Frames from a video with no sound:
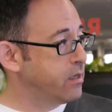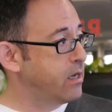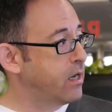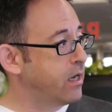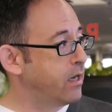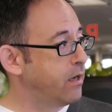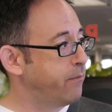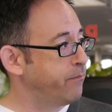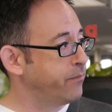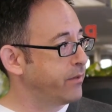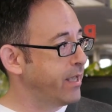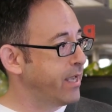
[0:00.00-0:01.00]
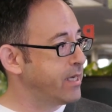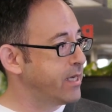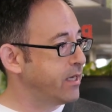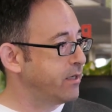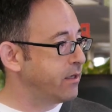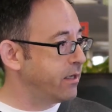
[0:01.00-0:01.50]
Um,
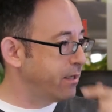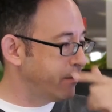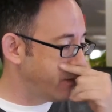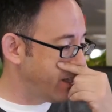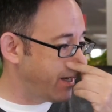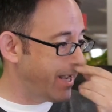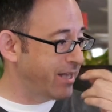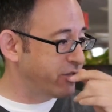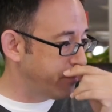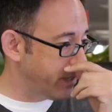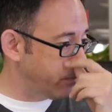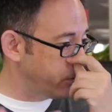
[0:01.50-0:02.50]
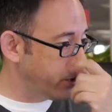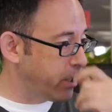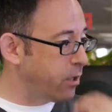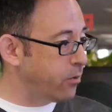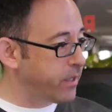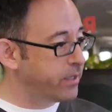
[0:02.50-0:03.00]
and it has to be able to
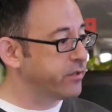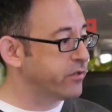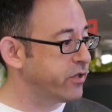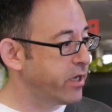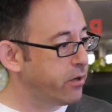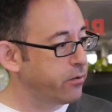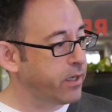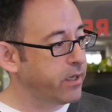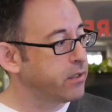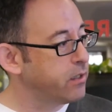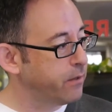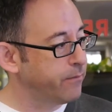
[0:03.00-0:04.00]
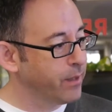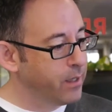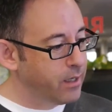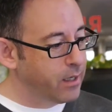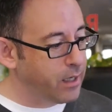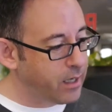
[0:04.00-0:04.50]
go in and say, okay, you know,
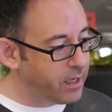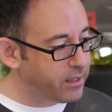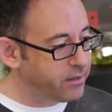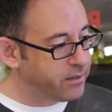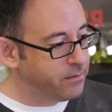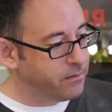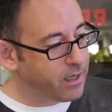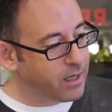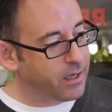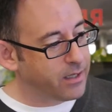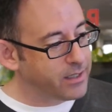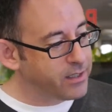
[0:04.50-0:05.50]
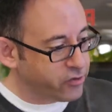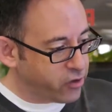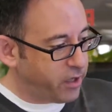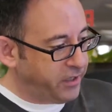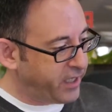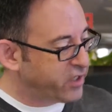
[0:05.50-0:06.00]
uh, uh, in this
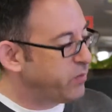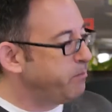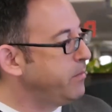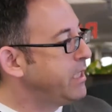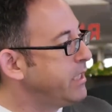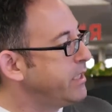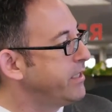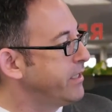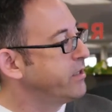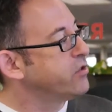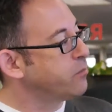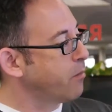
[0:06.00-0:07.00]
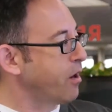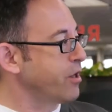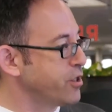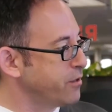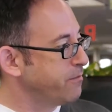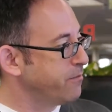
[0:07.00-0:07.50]
context, me is
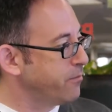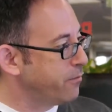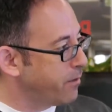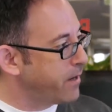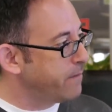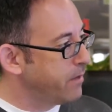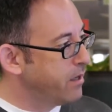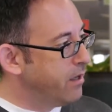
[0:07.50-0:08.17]
Marsh, mm-hmm. right?